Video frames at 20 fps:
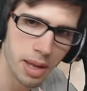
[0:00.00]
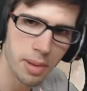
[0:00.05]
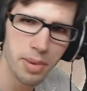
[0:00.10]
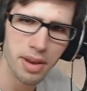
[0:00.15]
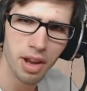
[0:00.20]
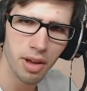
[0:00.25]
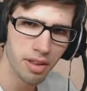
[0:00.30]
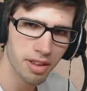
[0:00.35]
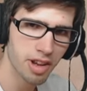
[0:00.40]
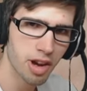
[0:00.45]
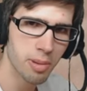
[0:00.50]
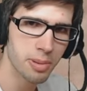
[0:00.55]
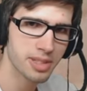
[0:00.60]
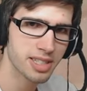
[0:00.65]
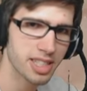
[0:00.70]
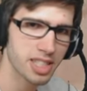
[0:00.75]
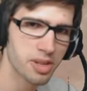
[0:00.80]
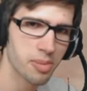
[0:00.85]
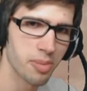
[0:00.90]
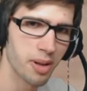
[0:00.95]
Let me know in the comment
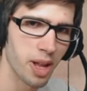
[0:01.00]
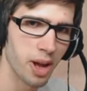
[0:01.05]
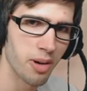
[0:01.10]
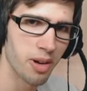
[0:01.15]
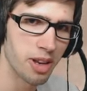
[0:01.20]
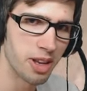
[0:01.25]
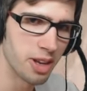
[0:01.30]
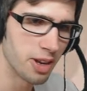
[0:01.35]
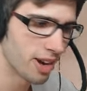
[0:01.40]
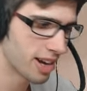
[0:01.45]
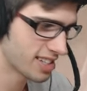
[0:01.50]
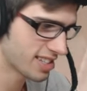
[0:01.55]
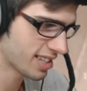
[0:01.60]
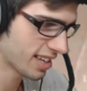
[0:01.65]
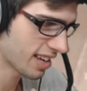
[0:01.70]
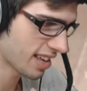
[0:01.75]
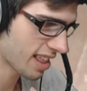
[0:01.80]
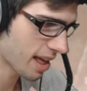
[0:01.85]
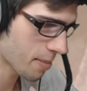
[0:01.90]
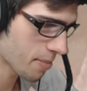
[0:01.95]
section below what you guys
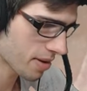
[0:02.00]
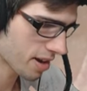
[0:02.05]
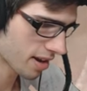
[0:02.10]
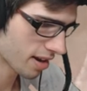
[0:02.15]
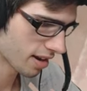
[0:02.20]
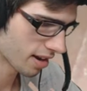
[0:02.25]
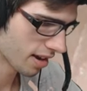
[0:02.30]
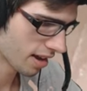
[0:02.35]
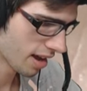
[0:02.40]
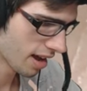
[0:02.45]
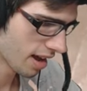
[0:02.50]
think of that pin.